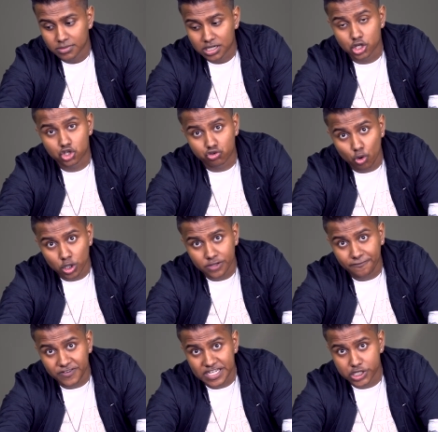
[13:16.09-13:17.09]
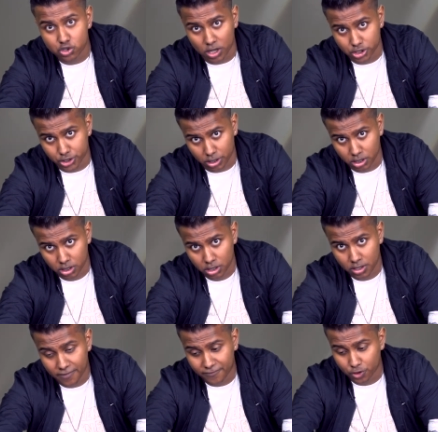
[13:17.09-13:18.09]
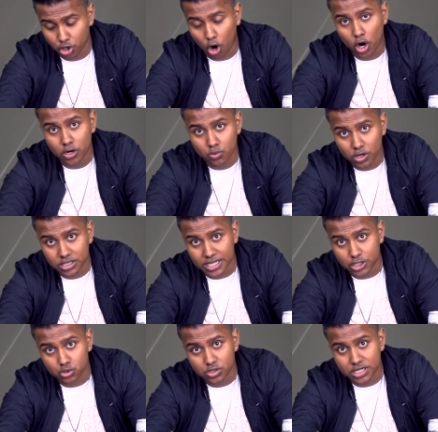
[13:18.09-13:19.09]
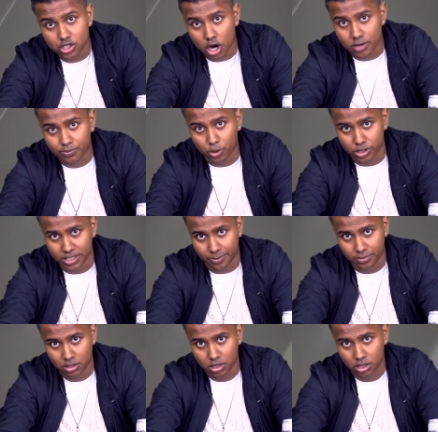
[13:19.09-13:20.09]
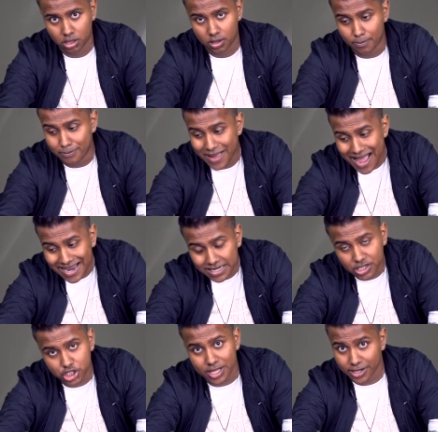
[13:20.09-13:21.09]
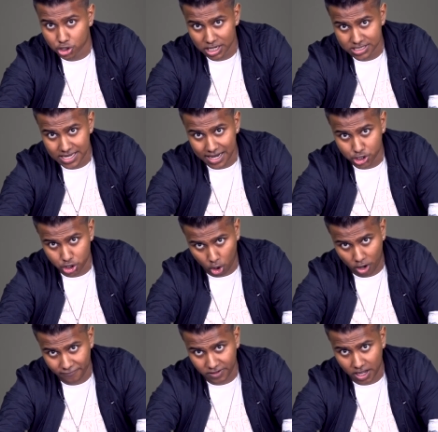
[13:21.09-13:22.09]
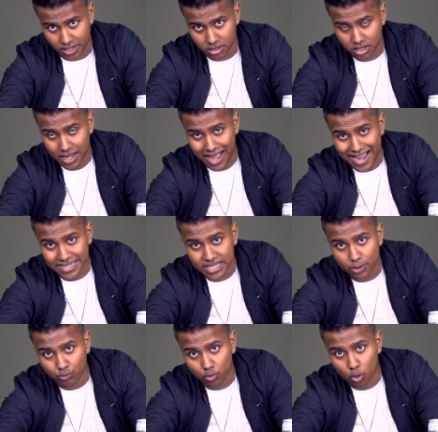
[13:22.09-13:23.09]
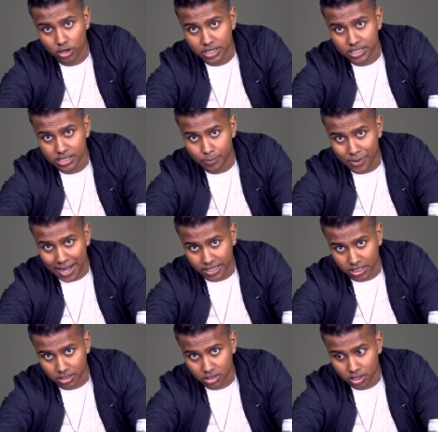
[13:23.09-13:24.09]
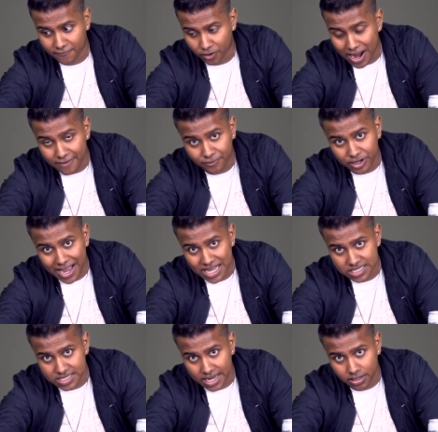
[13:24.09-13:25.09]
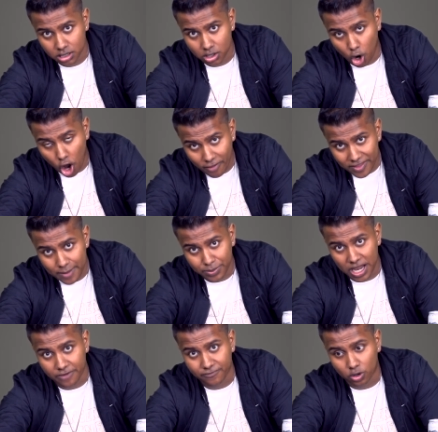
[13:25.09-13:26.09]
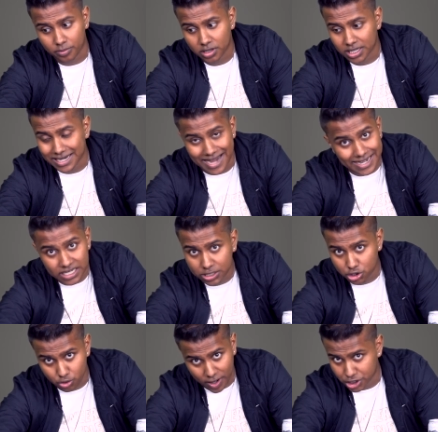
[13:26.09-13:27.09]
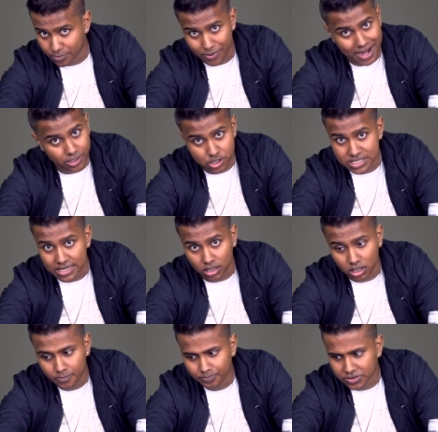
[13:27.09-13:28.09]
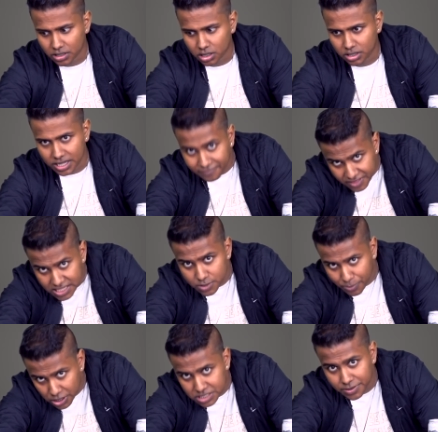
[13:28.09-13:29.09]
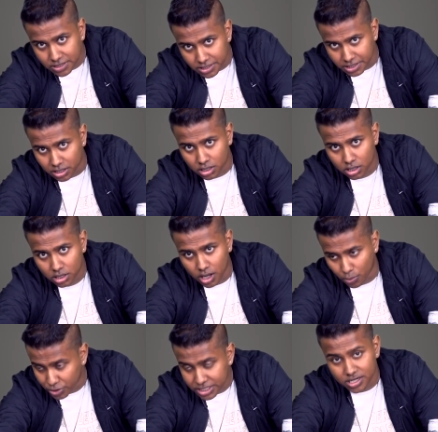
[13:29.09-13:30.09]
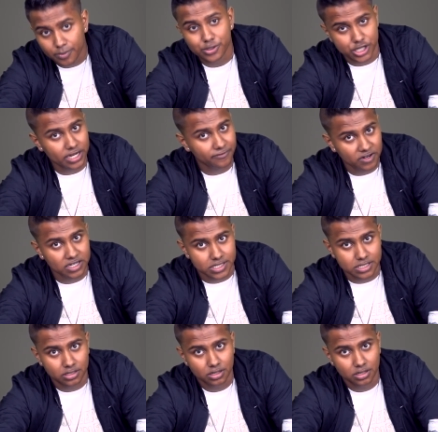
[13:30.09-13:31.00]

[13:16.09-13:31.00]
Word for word: control the fee structure for the hard work that you did to onboard them, manage that transaction offline, and get rewarded in the backend for every asset on that platform in any direction, buy or sell, if that's a possibility, and we can double check if it is,